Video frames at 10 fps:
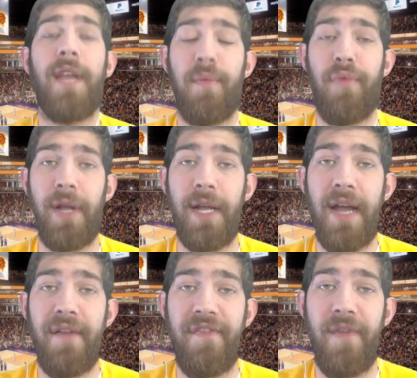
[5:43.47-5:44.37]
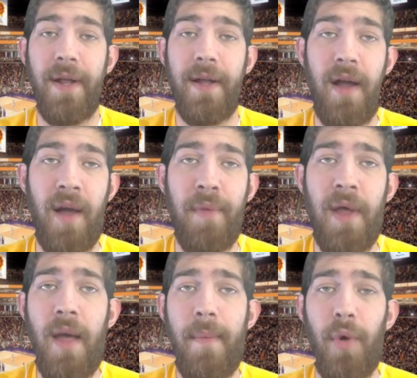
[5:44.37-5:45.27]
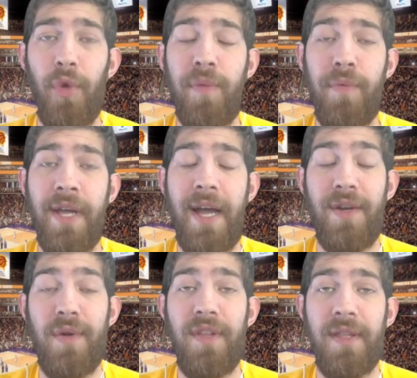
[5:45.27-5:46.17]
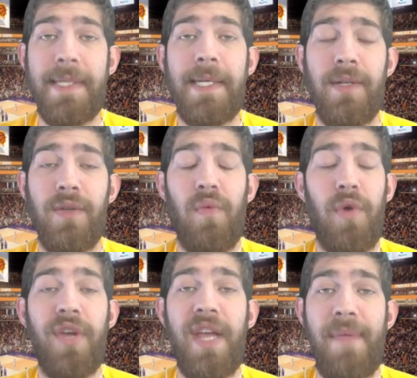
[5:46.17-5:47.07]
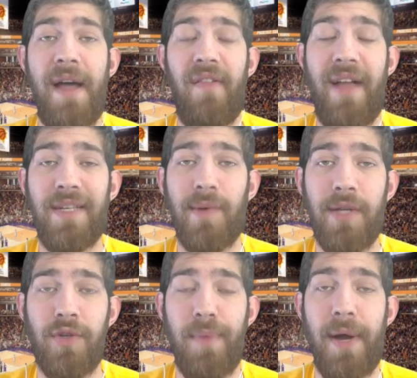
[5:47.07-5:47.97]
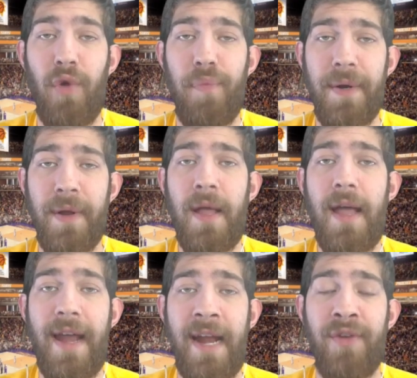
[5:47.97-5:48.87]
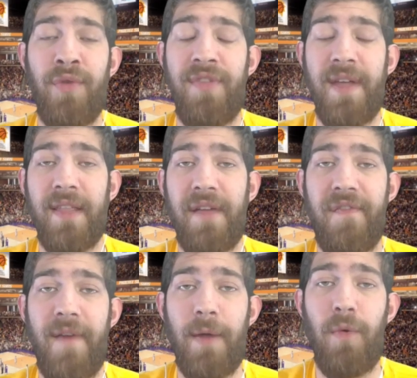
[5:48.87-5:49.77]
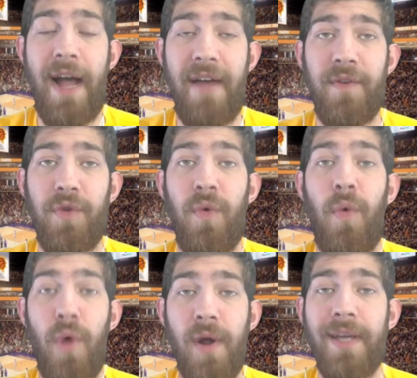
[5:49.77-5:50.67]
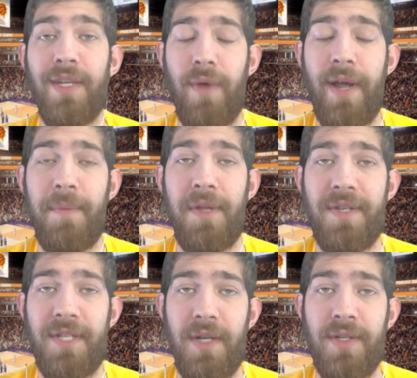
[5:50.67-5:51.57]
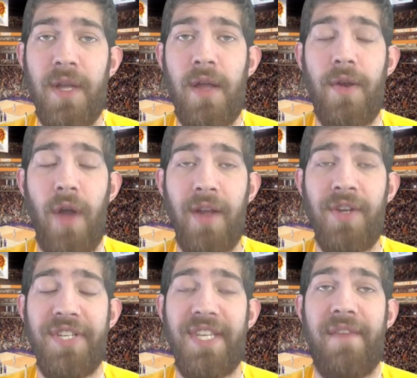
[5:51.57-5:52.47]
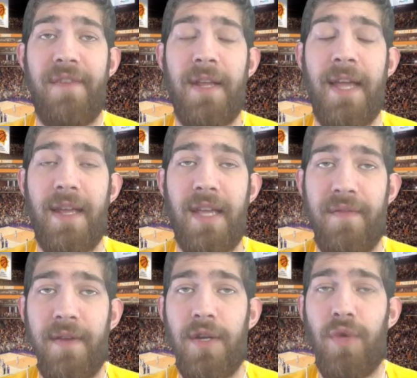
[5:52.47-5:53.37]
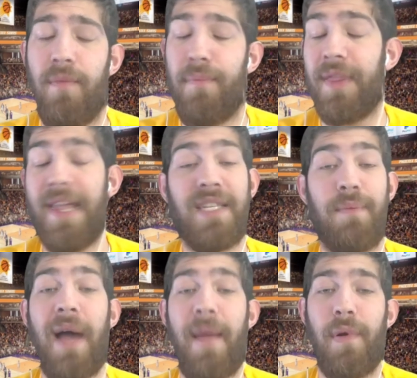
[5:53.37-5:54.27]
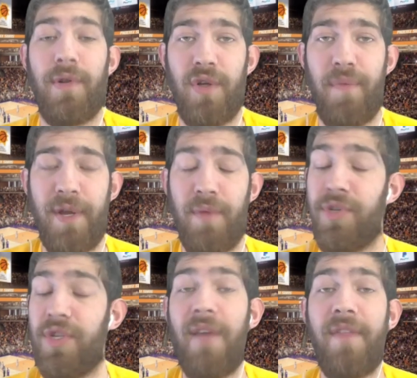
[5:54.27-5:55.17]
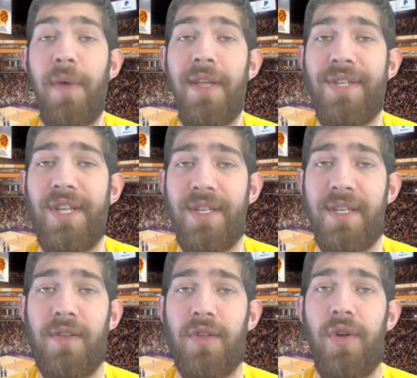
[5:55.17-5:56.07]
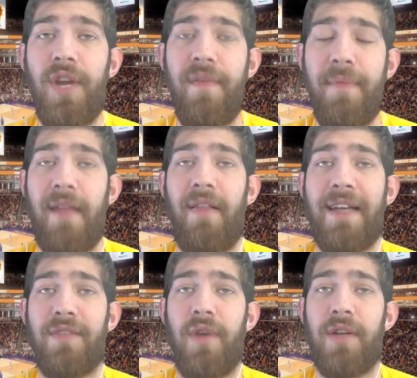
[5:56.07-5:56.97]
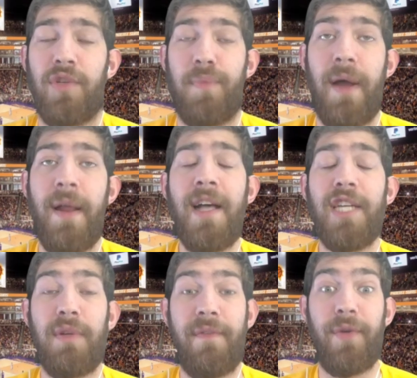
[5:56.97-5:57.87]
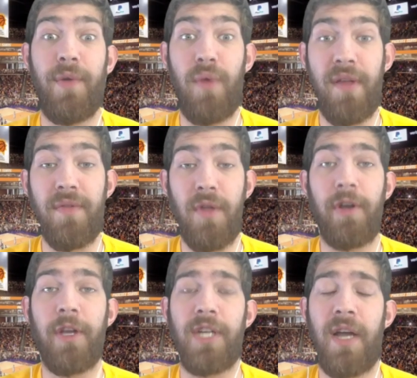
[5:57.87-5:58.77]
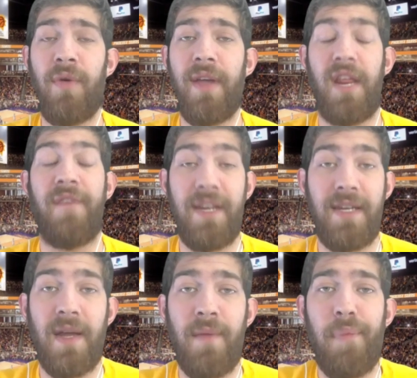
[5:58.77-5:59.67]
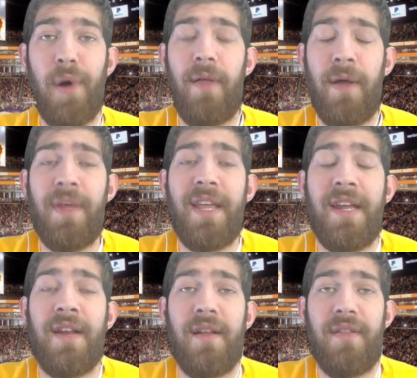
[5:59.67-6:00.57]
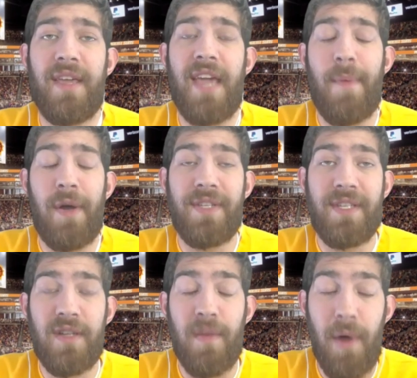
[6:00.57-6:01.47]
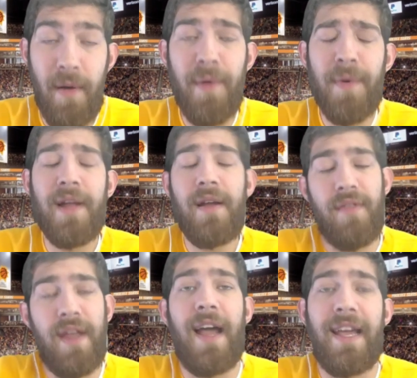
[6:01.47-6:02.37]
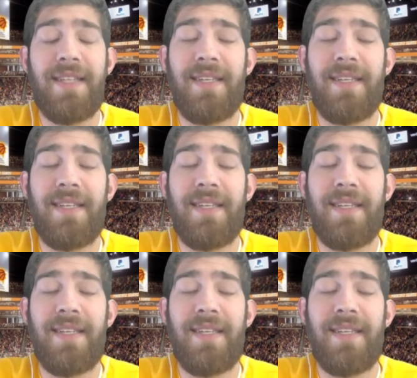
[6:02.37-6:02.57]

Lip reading: they could bring a guy in Frank up. But ultimately, I do think the Suns will keep that last roster spot open, and I do think that Frank will have to work his way up to the Suns, not just get it gifted to him. But that's my personal opinion. We'll still have to wait and see. The Suns could give him that last roster spot, specifically with Nurkic out, and if he did ball out in the game on tomorrow, then I